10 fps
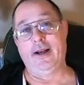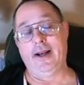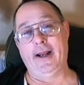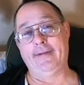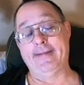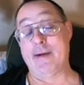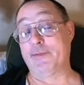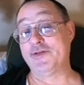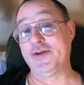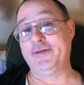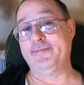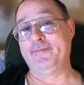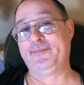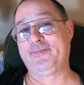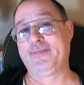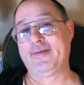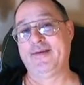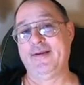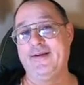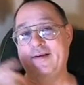and that was it.
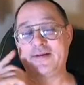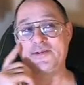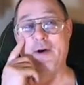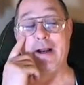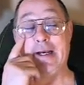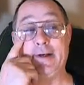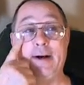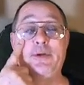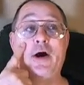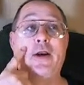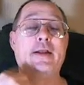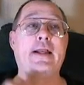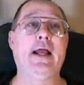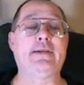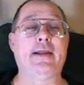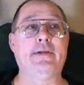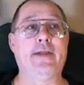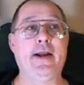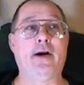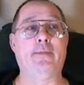So I ended up gutting that thing
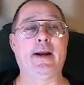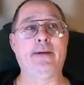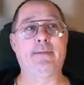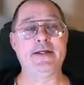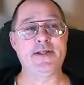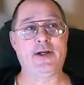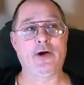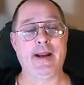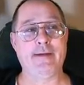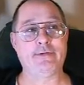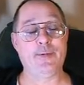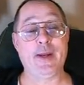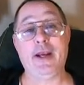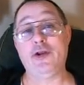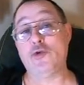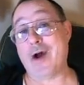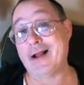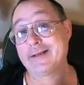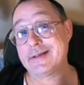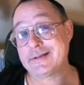later. My, my singer gave it to me. Hey, do you
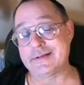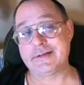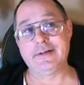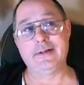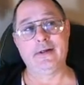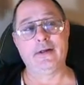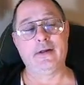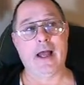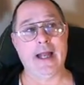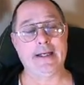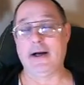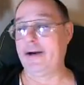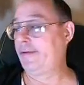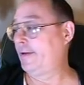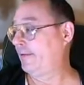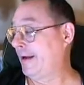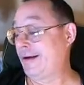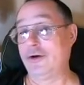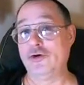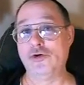want this? I gutted it
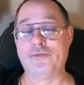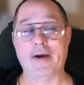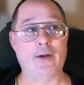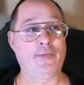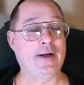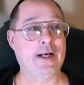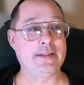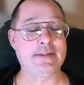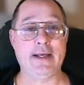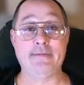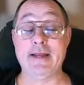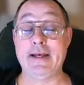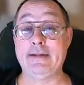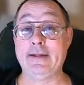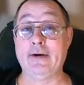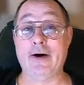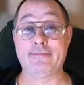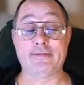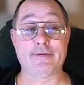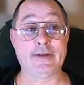like a goof. I don't think I saved anything
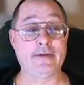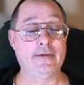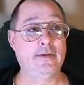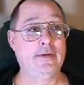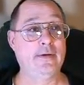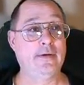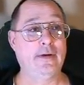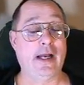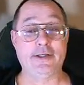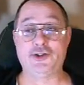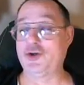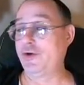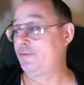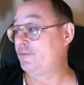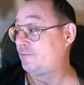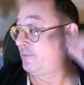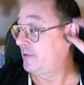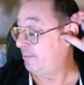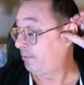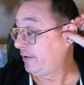off of it. I should have
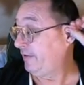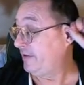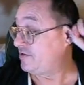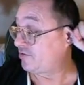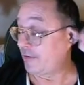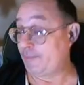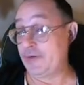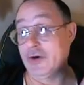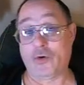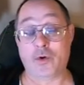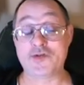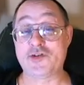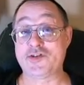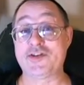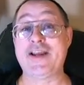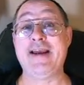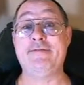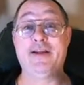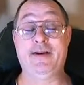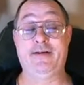completely stripped it or just
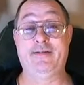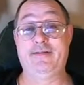saved it.